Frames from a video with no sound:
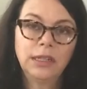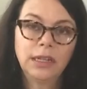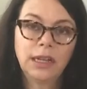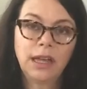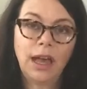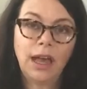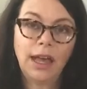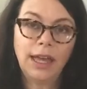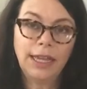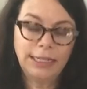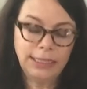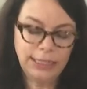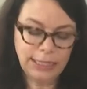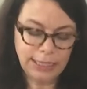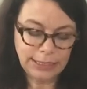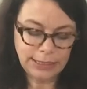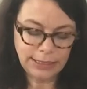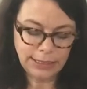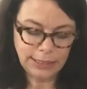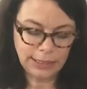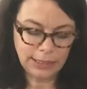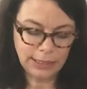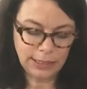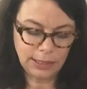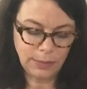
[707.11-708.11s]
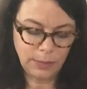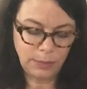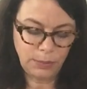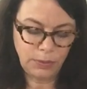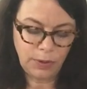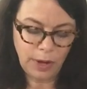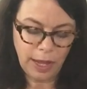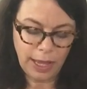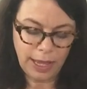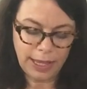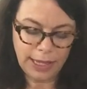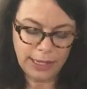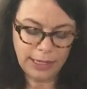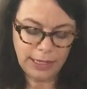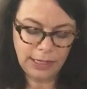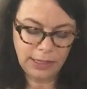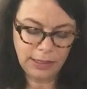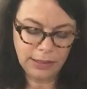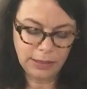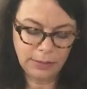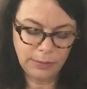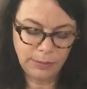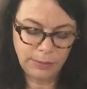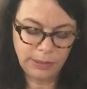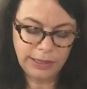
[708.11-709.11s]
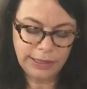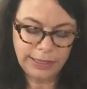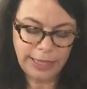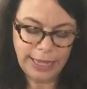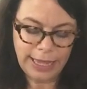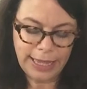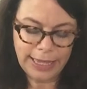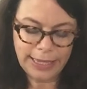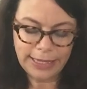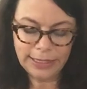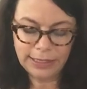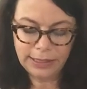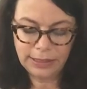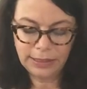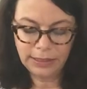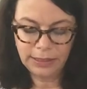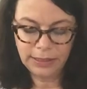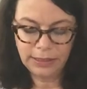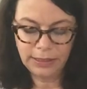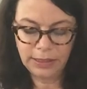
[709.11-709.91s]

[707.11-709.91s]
kindness, pride, play,